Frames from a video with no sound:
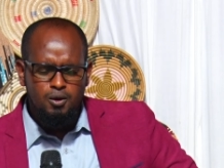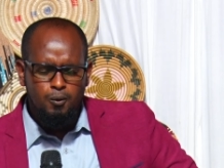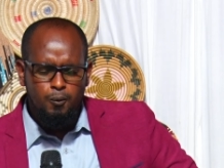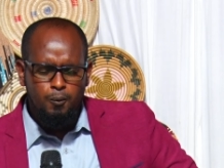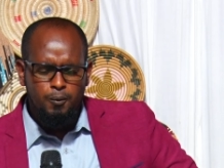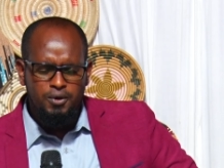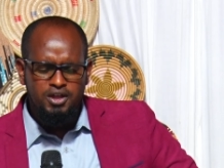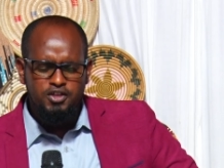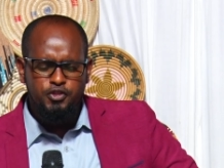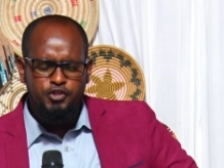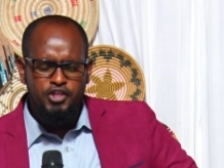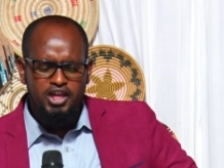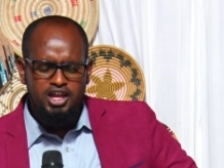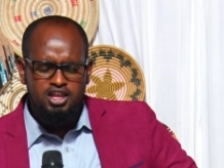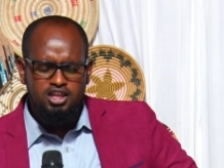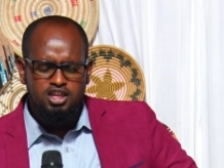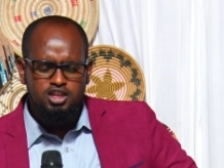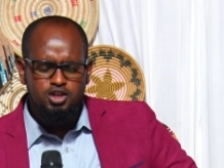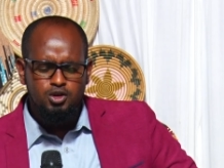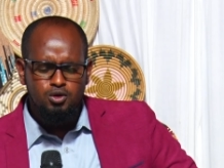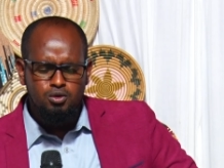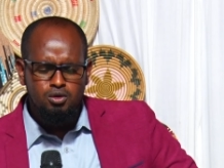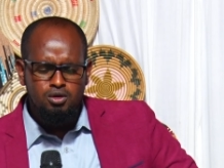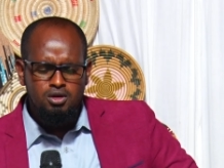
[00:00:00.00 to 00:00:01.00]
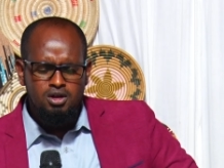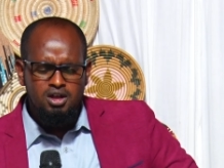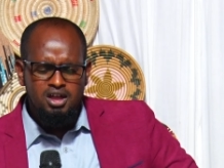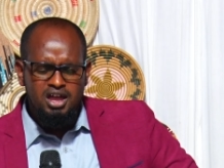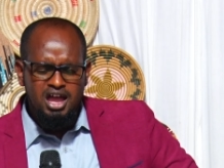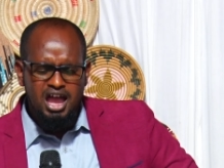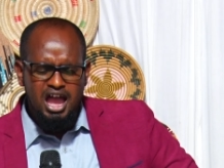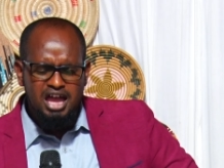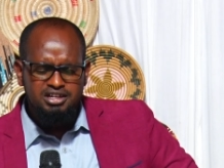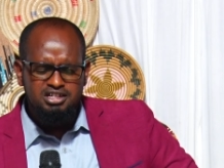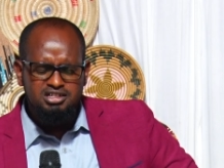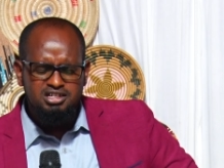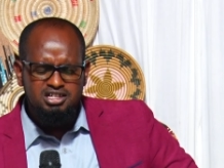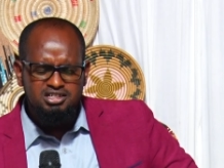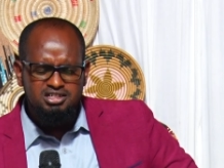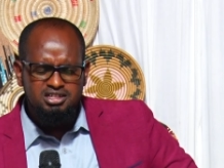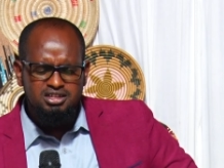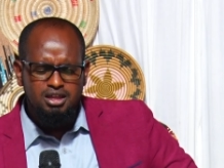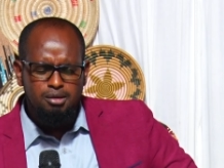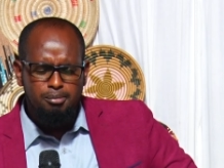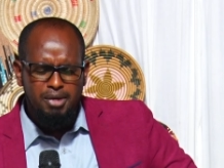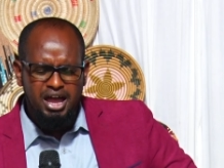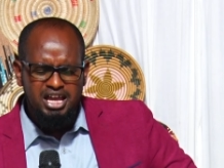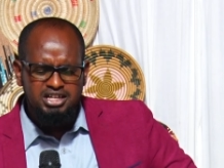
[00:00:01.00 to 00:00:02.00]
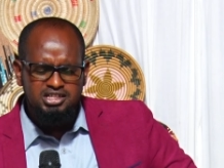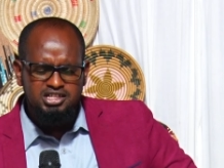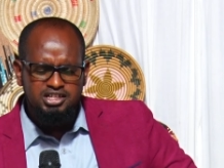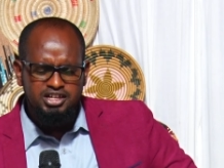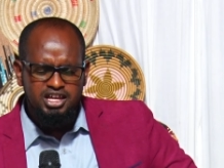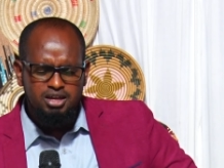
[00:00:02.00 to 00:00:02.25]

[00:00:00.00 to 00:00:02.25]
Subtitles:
We thank you, and it is in the mighty